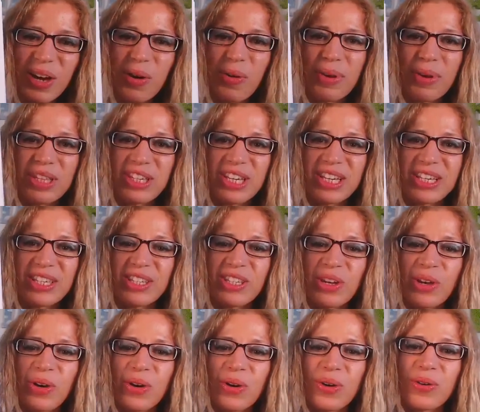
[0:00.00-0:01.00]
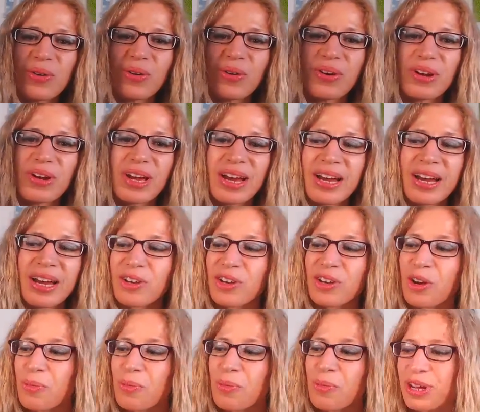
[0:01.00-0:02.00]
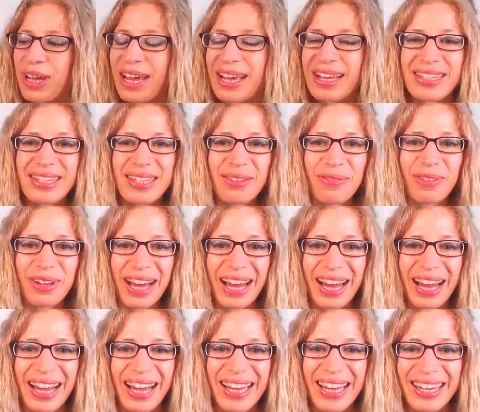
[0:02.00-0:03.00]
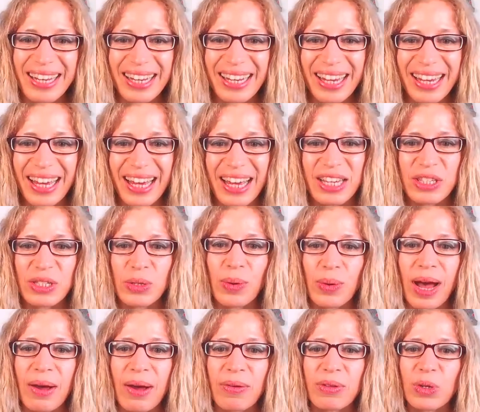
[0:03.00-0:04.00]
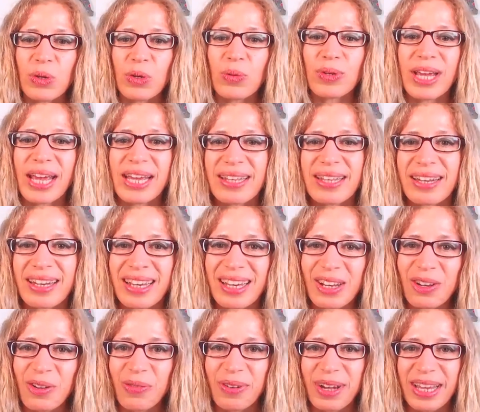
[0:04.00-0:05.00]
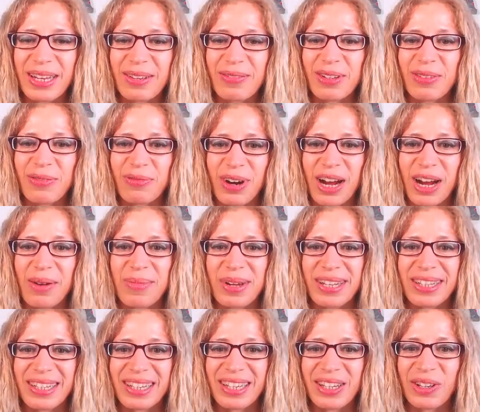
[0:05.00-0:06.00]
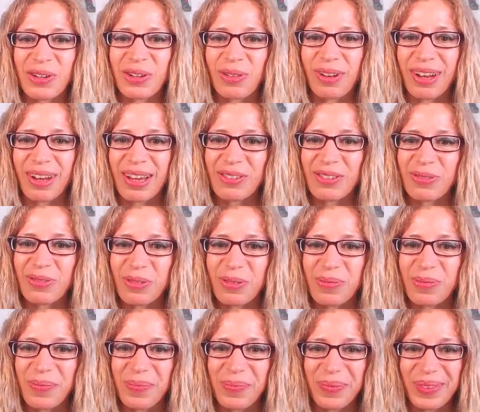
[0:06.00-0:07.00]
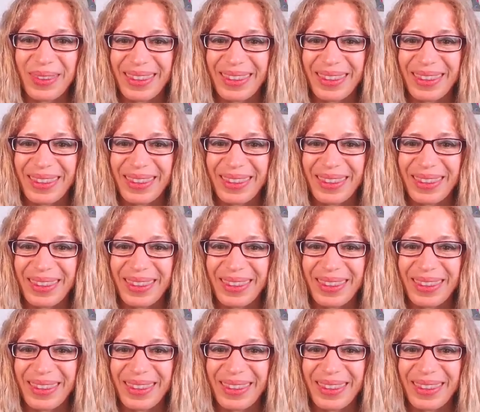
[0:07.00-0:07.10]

which is your comprehensive guide as to how to create an innovative environment in your classroom.